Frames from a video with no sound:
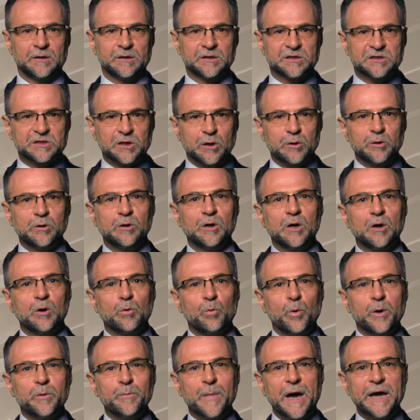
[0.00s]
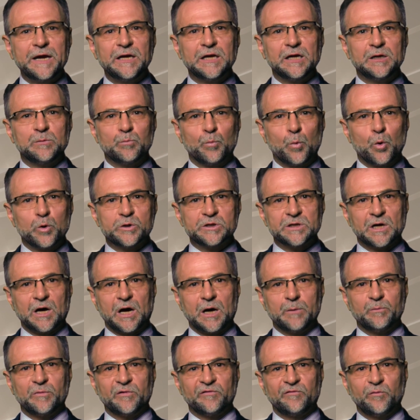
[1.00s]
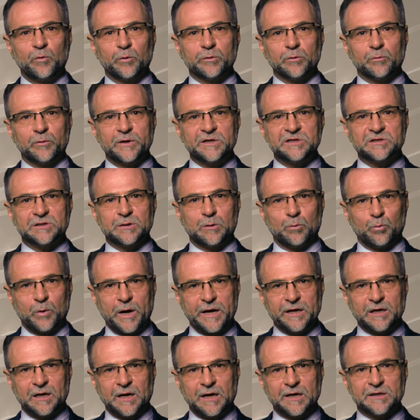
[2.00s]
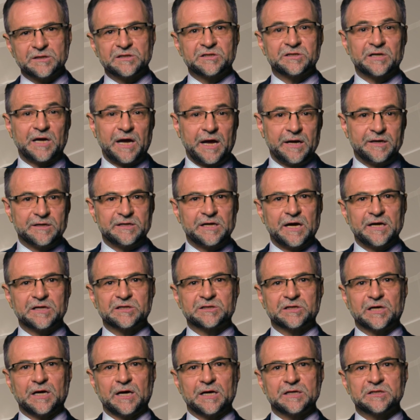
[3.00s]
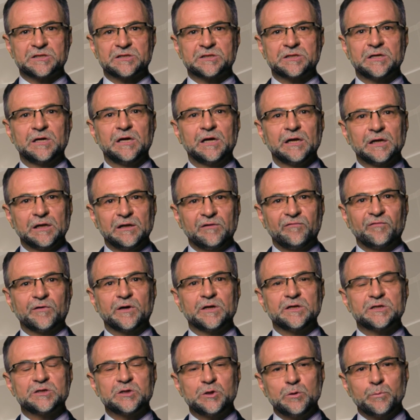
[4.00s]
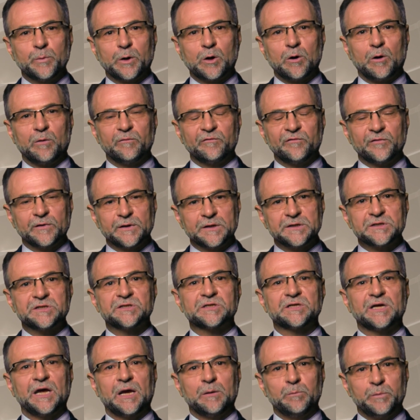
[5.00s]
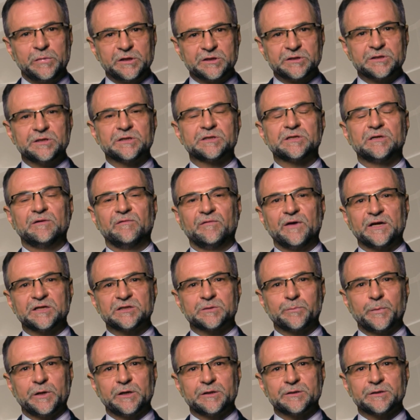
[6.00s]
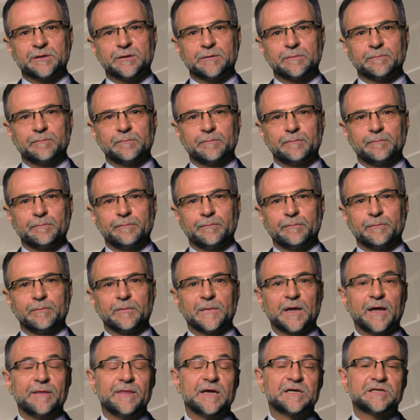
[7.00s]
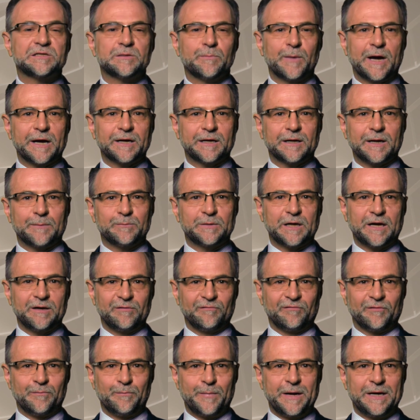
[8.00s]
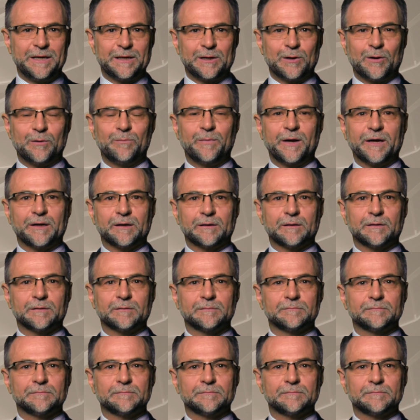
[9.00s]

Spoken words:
So, we may need more time before the recent rate cuts and tax cuts lift consumer confidence and business investment. And that's the market update from Bendigo Bank.